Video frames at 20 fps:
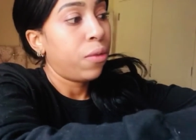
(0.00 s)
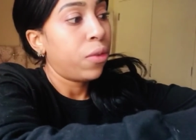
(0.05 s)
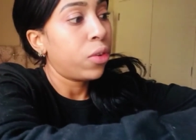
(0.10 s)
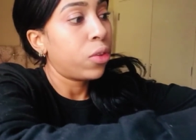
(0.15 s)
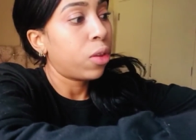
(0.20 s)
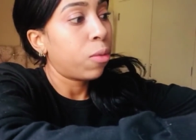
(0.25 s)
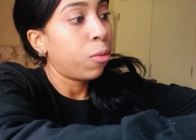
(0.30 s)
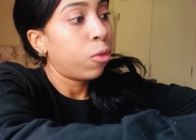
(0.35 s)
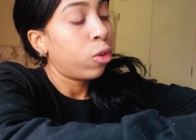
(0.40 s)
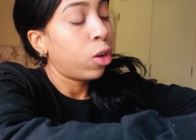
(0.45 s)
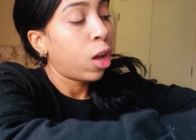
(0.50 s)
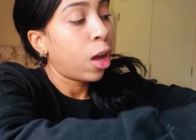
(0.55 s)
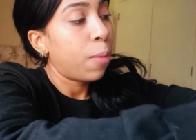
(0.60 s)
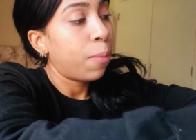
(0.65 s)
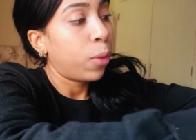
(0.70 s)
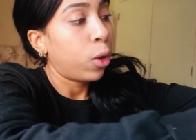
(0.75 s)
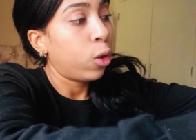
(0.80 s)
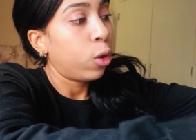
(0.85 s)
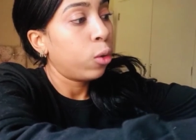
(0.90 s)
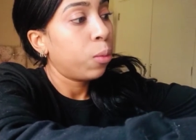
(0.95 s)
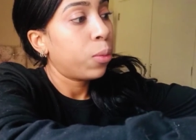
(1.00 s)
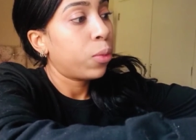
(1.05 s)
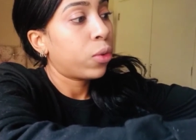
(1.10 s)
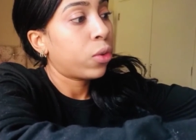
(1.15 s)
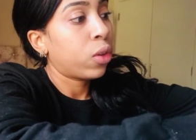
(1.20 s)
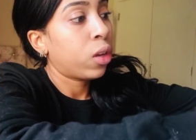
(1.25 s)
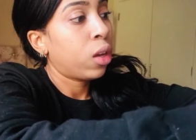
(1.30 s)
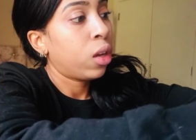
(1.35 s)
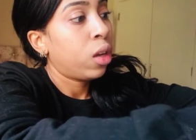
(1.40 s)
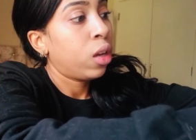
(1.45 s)
the light
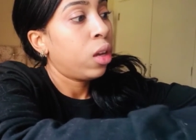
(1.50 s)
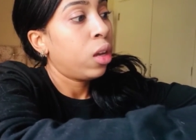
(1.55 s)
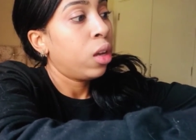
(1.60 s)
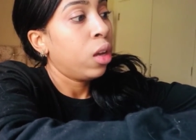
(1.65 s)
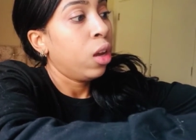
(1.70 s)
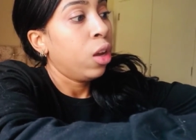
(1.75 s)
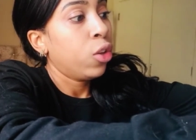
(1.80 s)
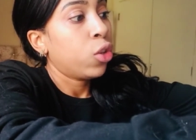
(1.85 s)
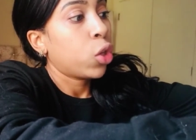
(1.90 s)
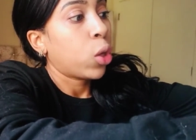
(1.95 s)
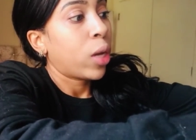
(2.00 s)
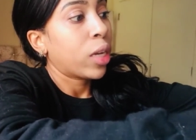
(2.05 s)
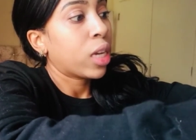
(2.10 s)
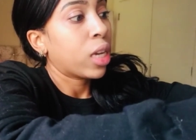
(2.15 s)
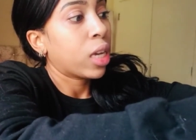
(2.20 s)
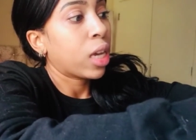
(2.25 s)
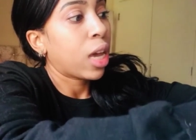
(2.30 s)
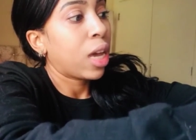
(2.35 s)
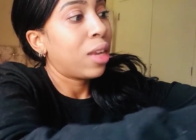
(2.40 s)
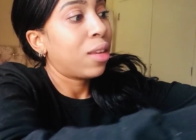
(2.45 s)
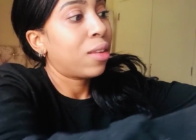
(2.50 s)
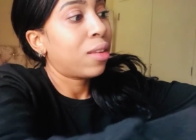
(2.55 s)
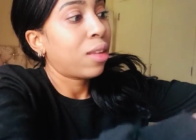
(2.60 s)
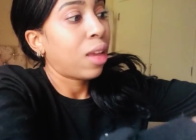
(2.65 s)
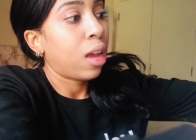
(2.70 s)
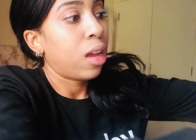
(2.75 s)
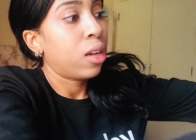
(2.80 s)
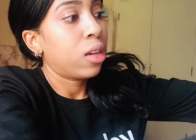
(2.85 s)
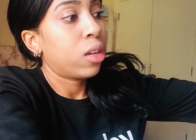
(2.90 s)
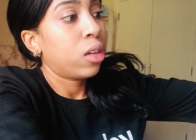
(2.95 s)
bulbs so I can get a
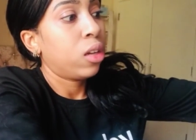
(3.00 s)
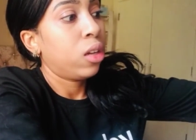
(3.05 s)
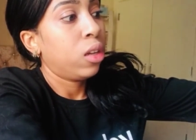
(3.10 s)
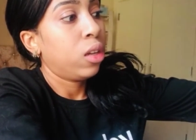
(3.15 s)
set,